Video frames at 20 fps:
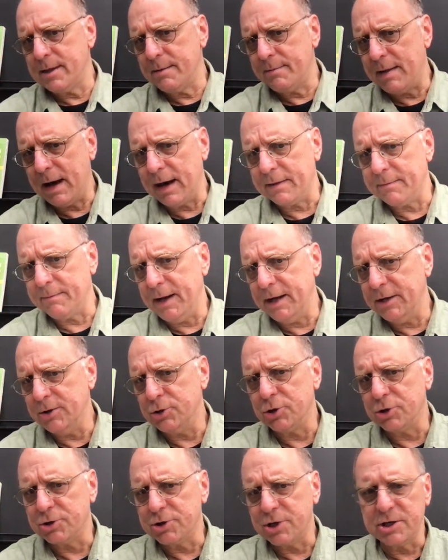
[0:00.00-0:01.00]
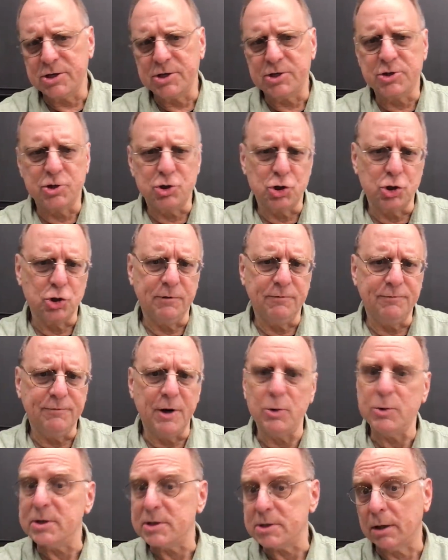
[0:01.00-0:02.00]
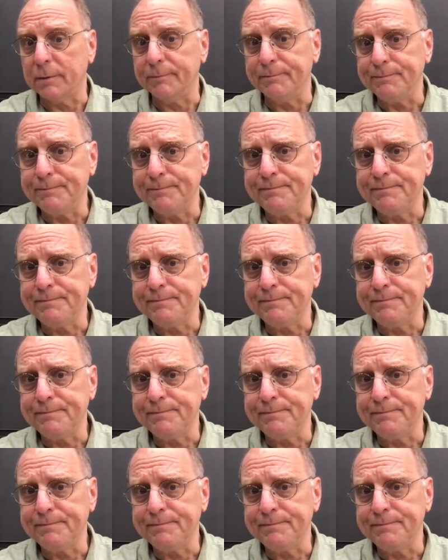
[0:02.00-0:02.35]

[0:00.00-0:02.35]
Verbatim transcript: math majors should focus on.